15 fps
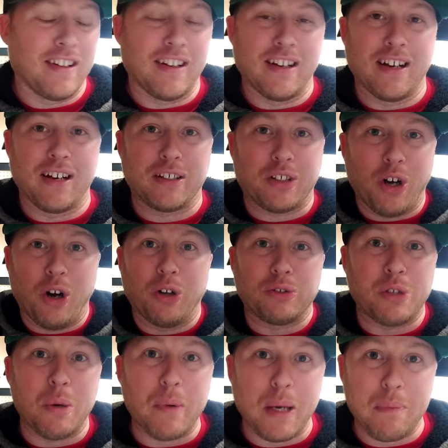Uh, called,
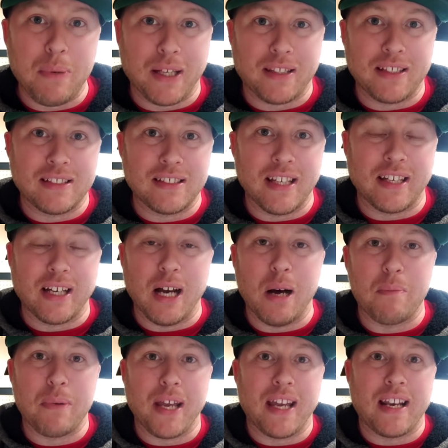nobody picked this thing
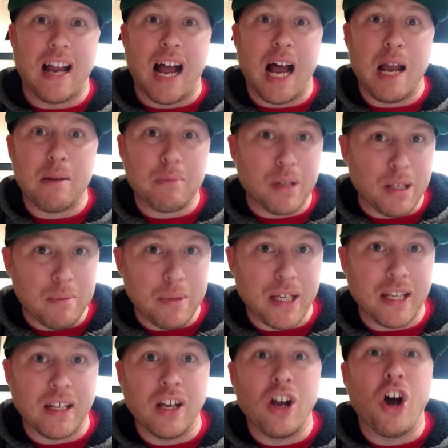up, and I am going to
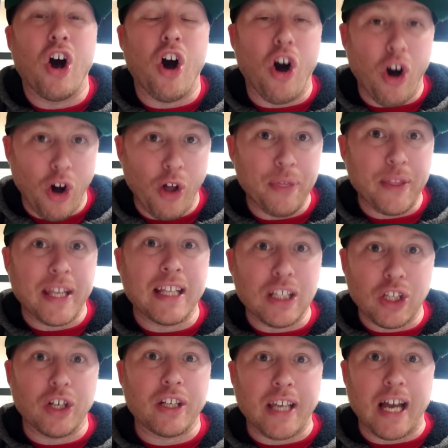be on the
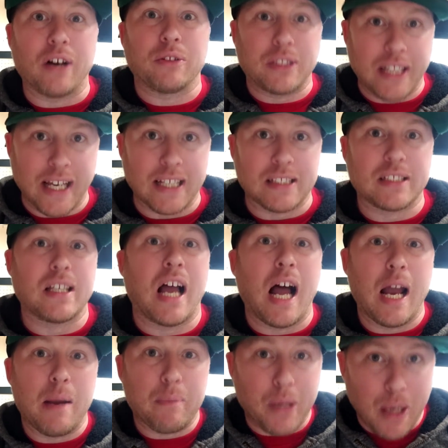lookout. Yes,
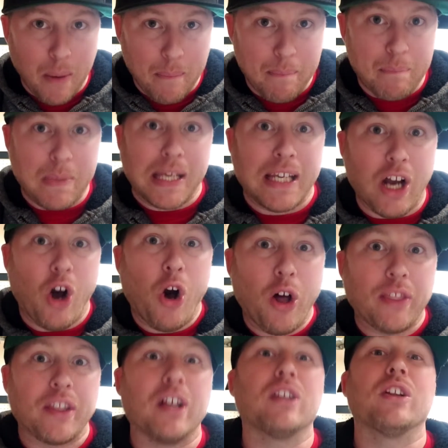I am going to be
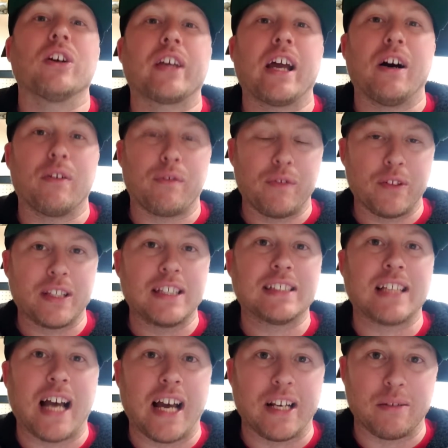on the lookout for these
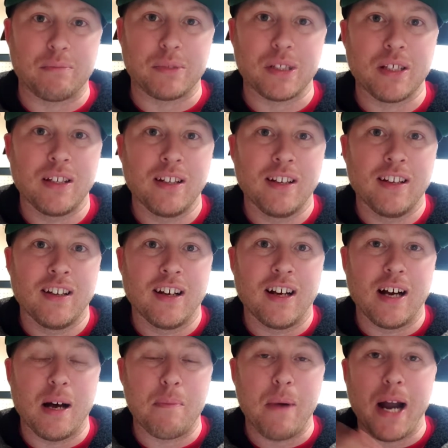items.
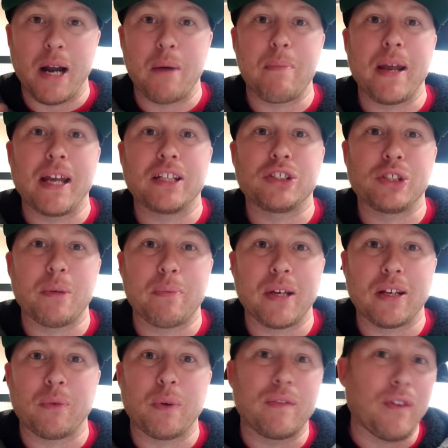Uh, buyer paid
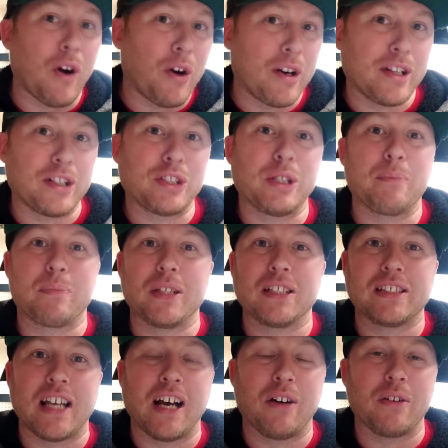shipping. We've already shipped
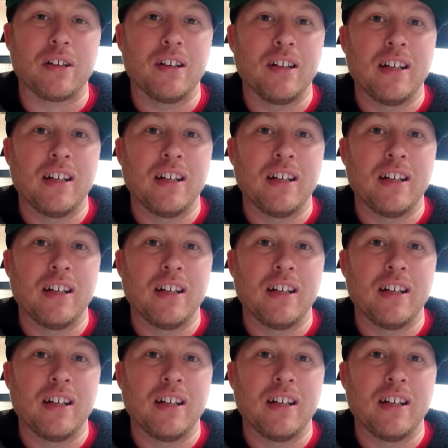this out.